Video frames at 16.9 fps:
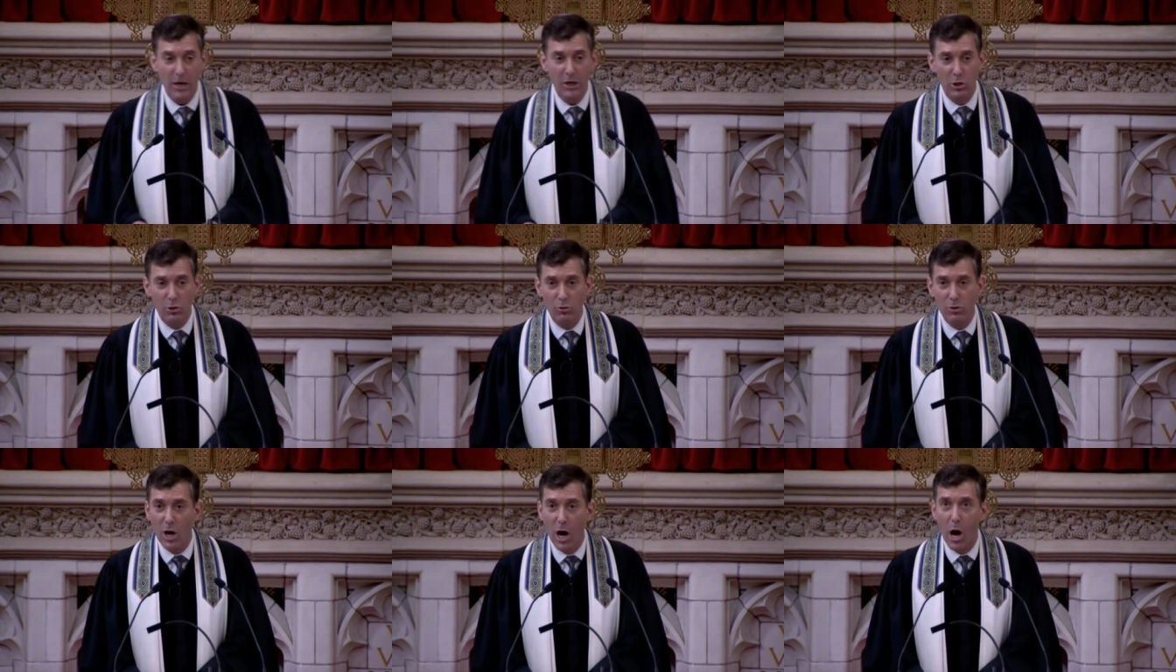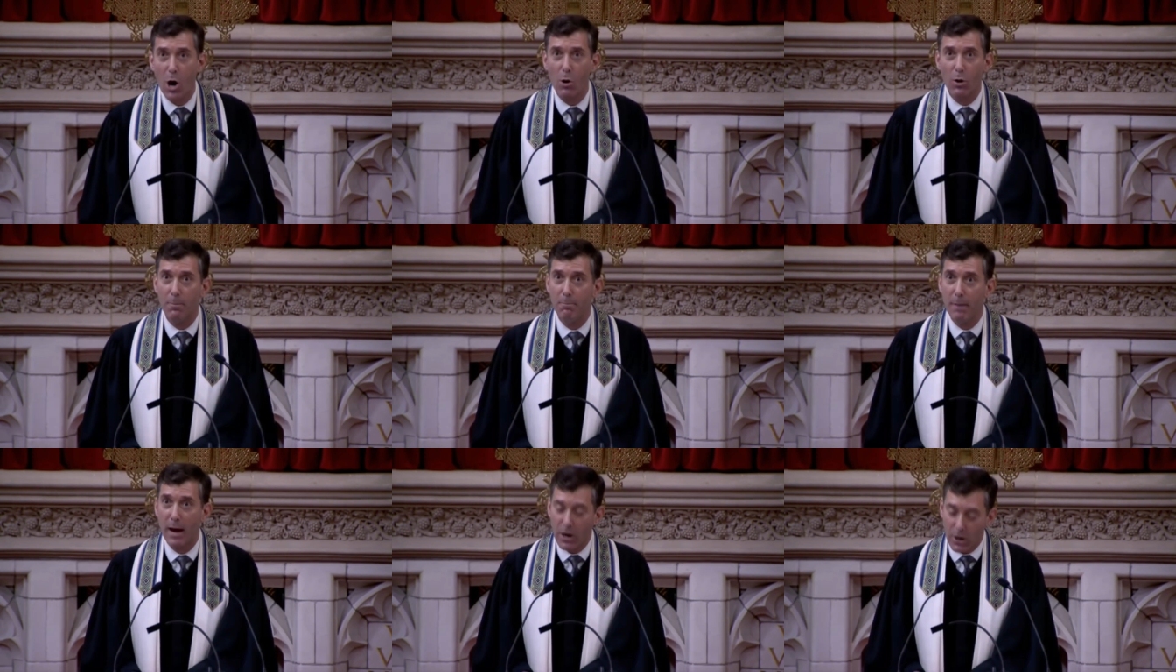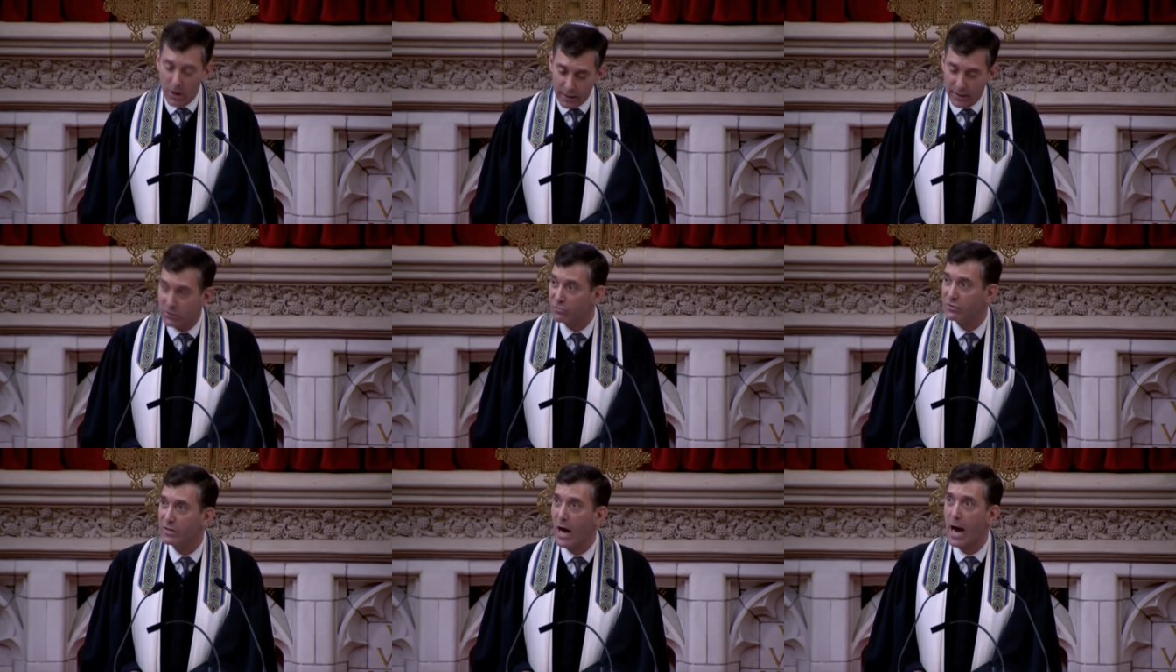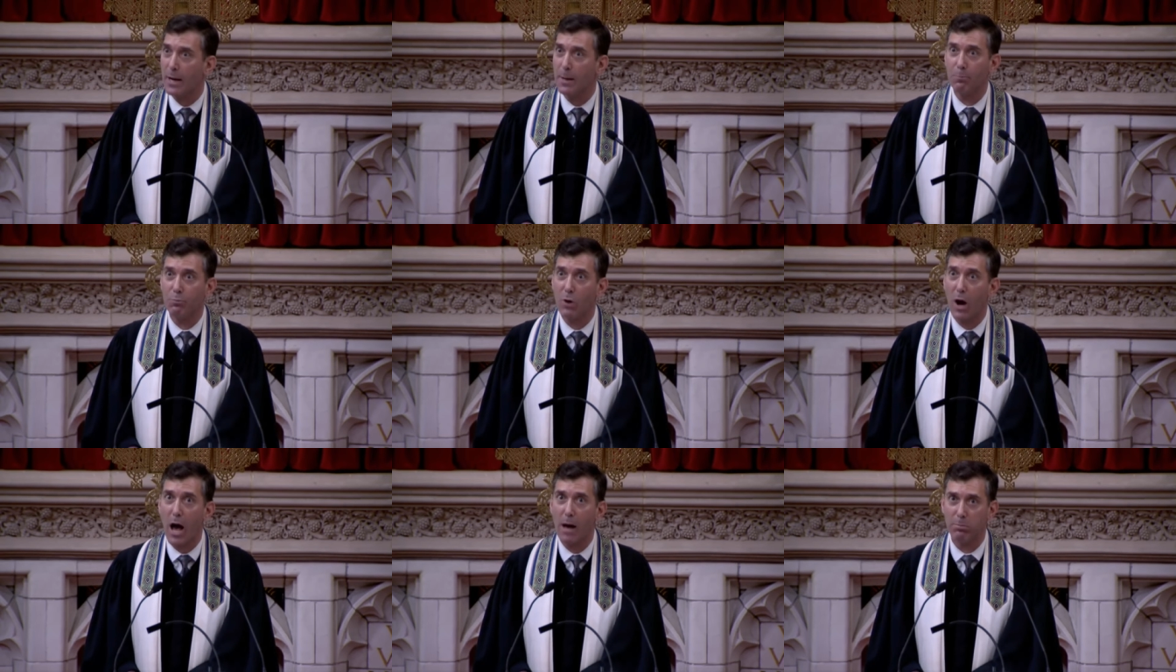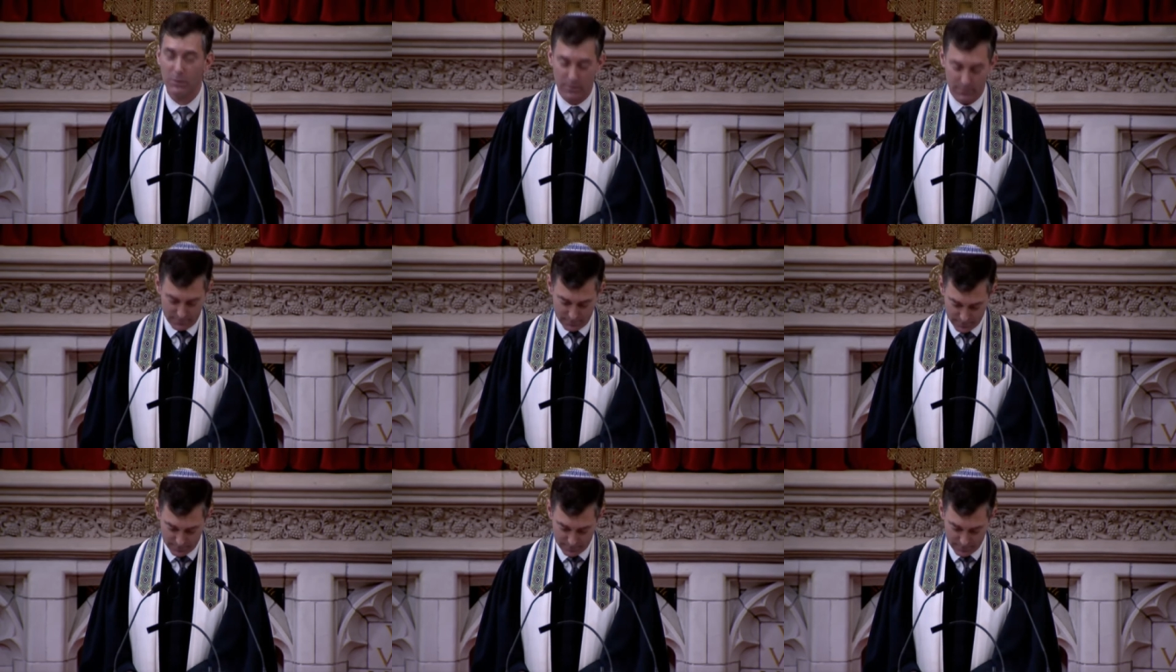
you know America's got a problem.